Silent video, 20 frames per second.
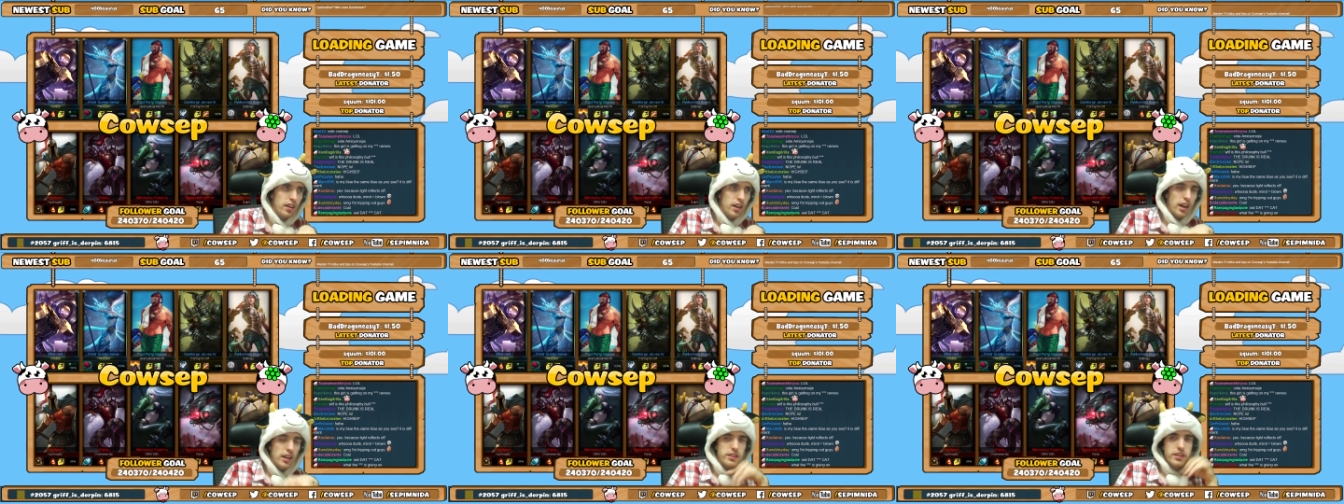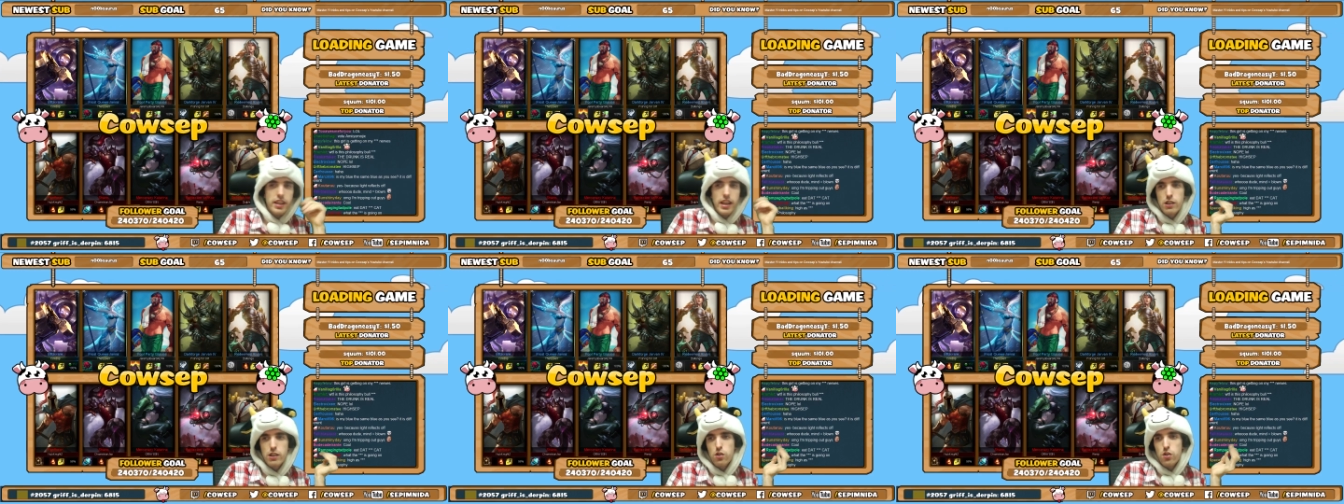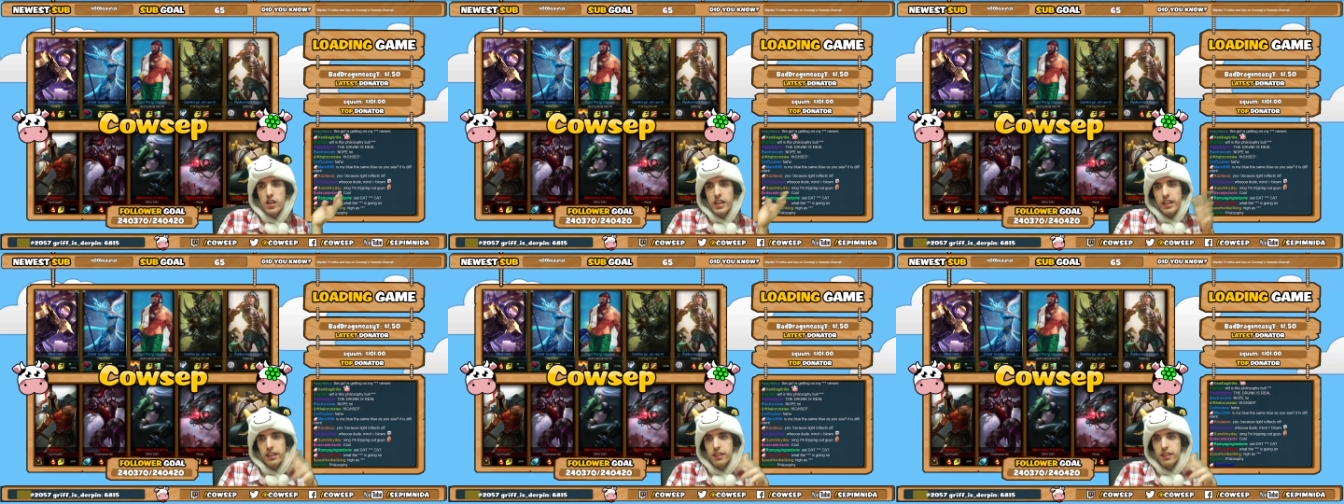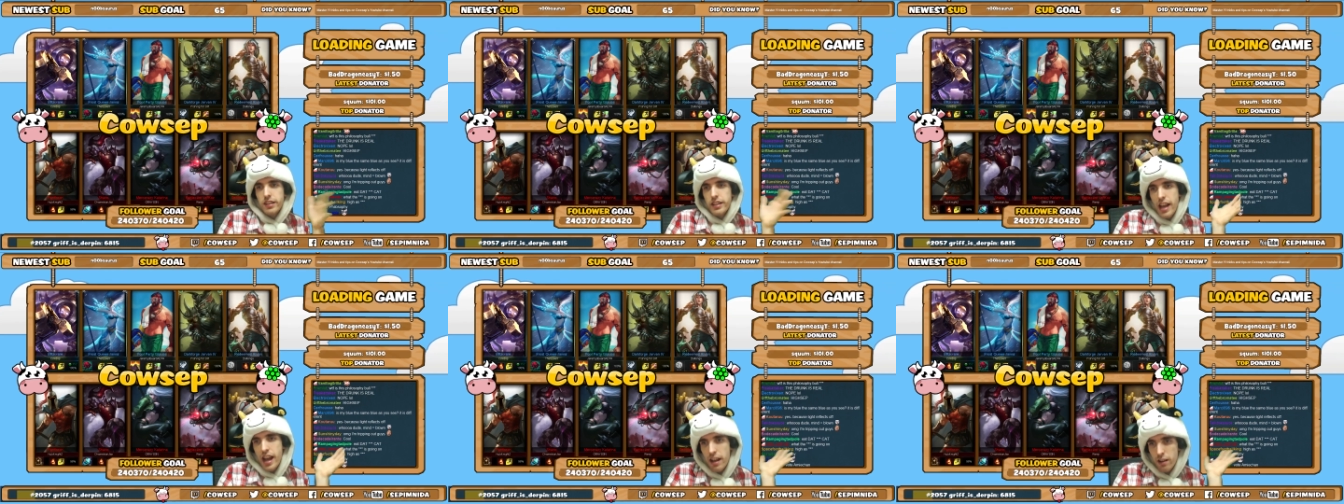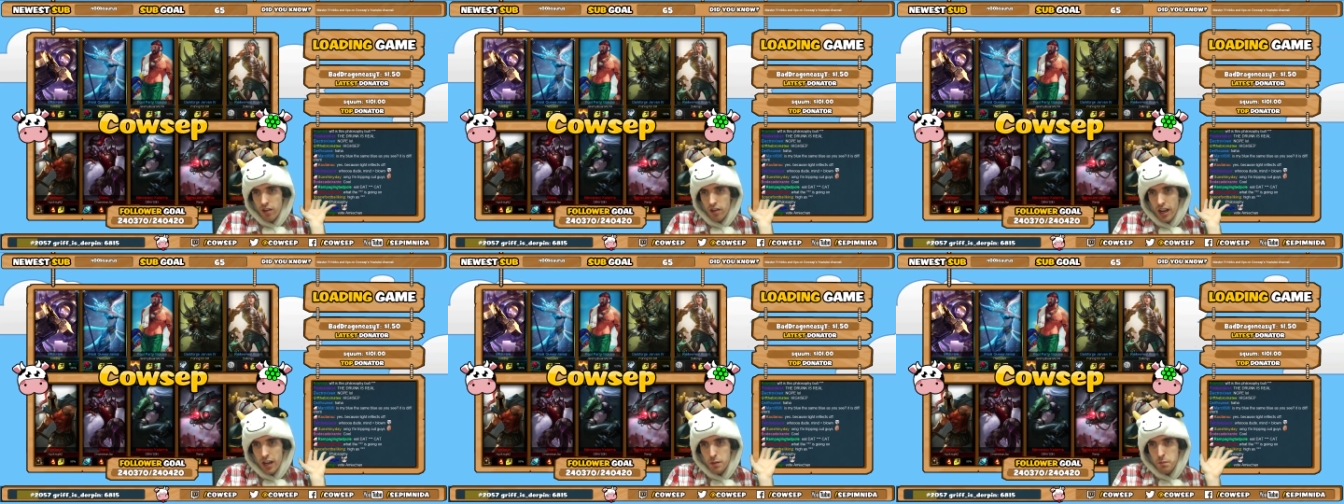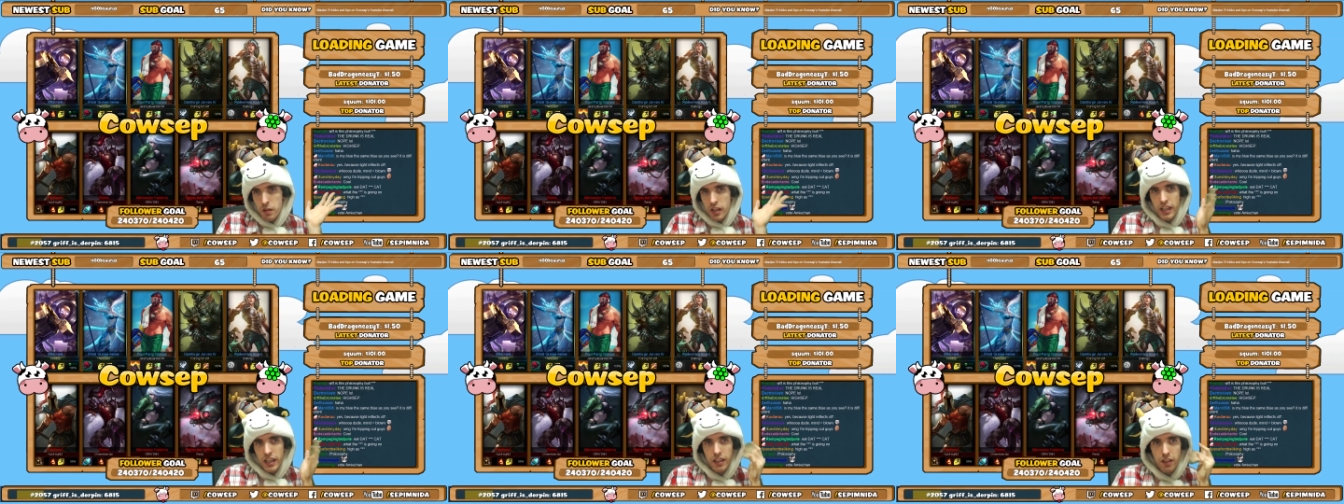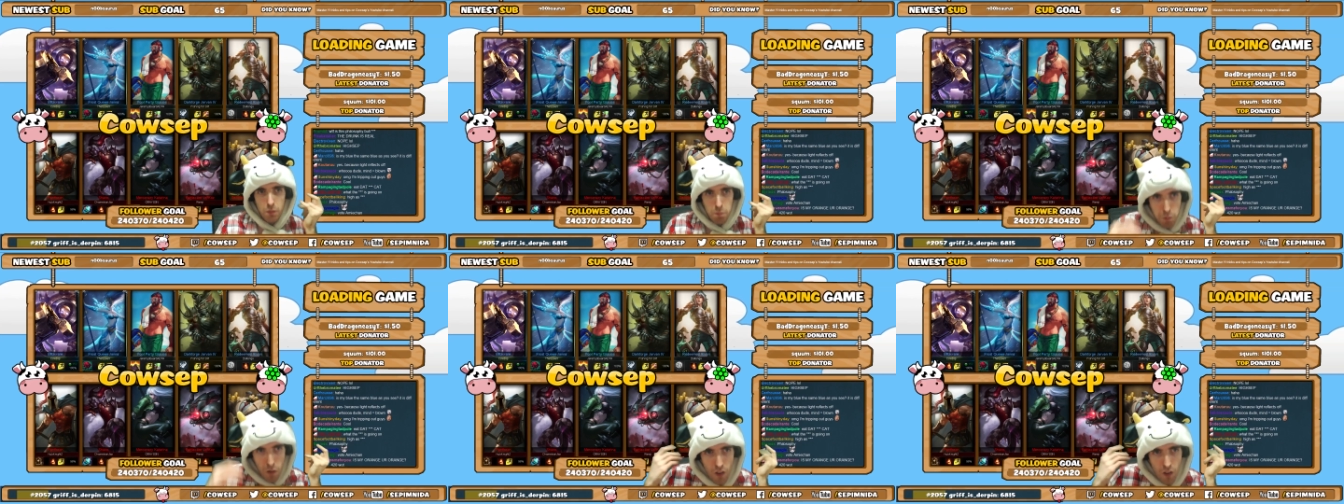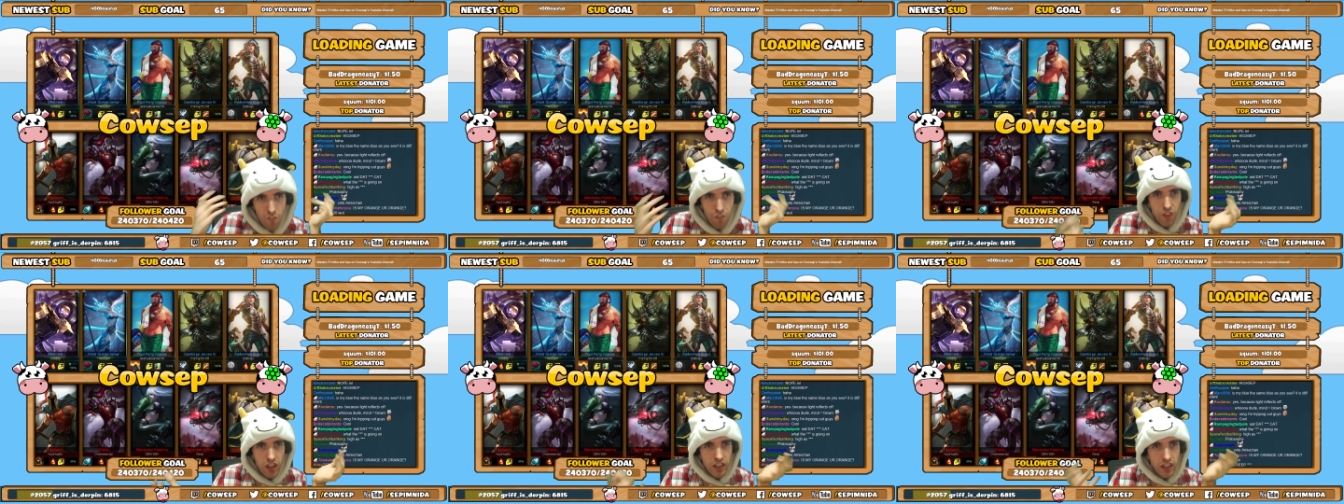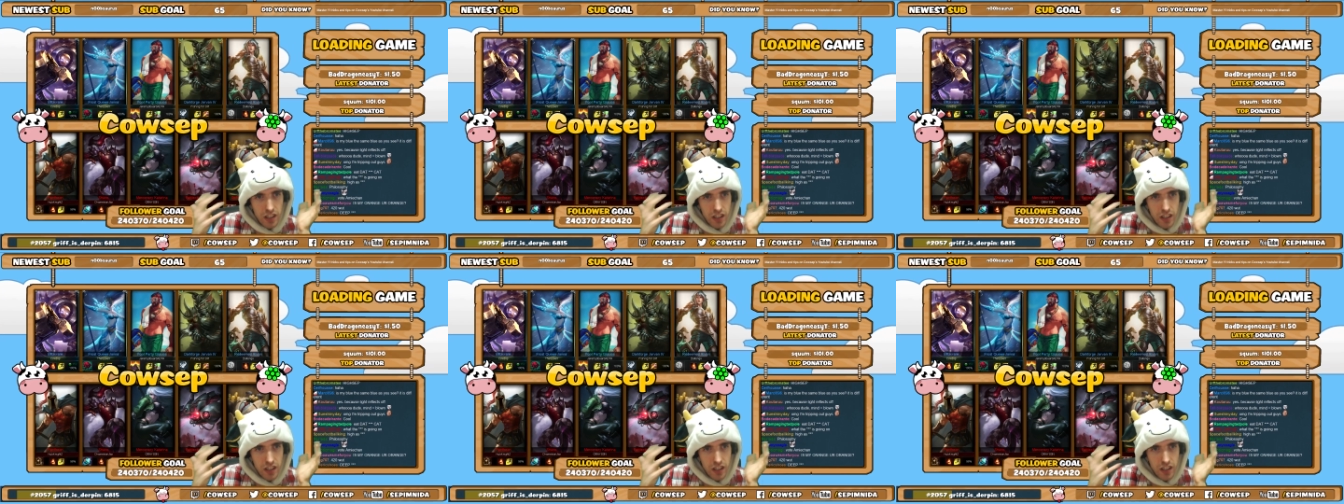A dead tree, it's dead, right? But it's perfect